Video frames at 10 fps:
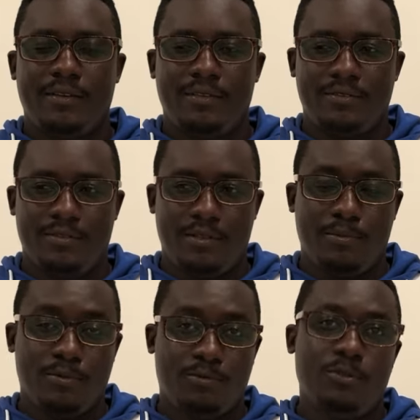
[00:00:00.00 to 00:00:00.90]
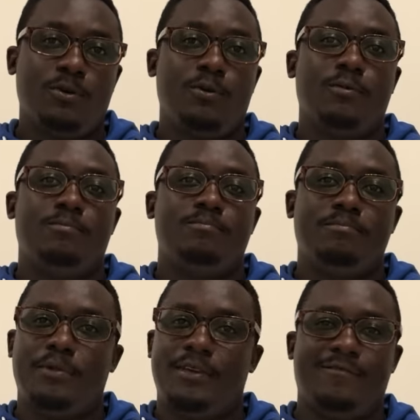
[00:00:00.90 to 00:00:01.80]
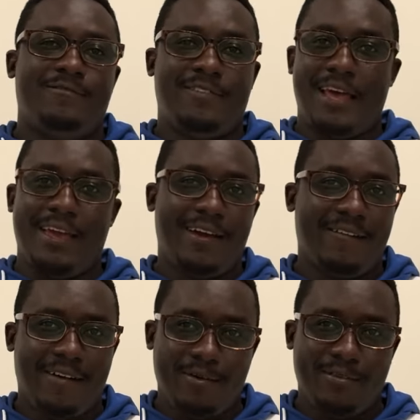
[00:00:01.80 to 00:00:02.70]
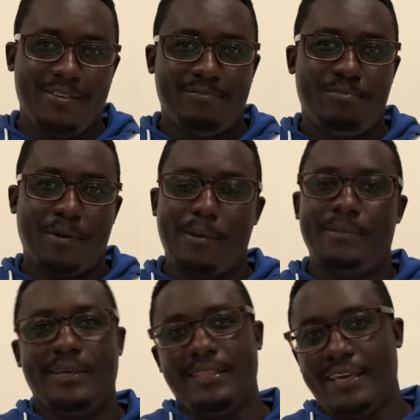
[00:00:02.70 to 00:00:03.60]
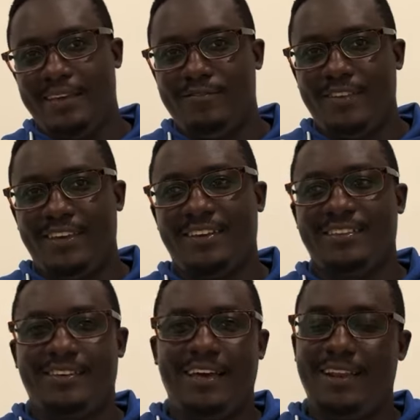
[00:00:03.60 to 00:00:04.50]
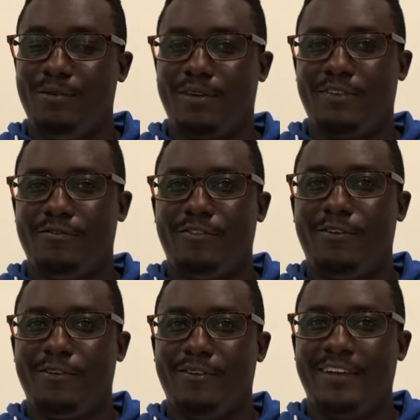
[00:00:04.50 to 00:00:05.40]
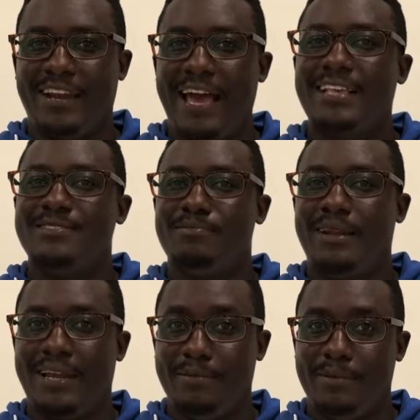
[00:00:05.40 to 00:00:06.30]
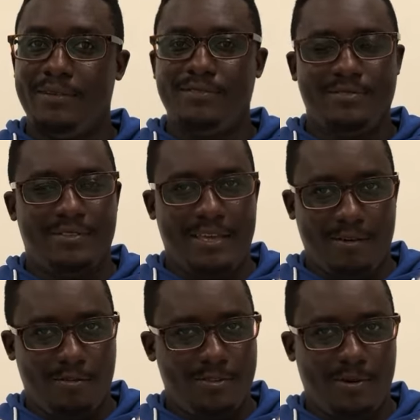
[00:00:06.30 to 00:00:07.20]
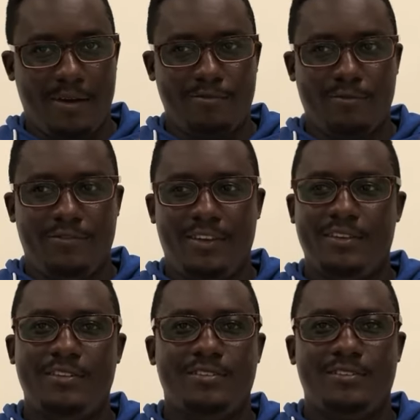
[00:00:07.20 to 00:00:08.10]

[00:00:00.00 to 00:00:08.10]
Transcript: so the mosquito will be flying around probably in the evening looking for a nice blood meal. They also have to feed.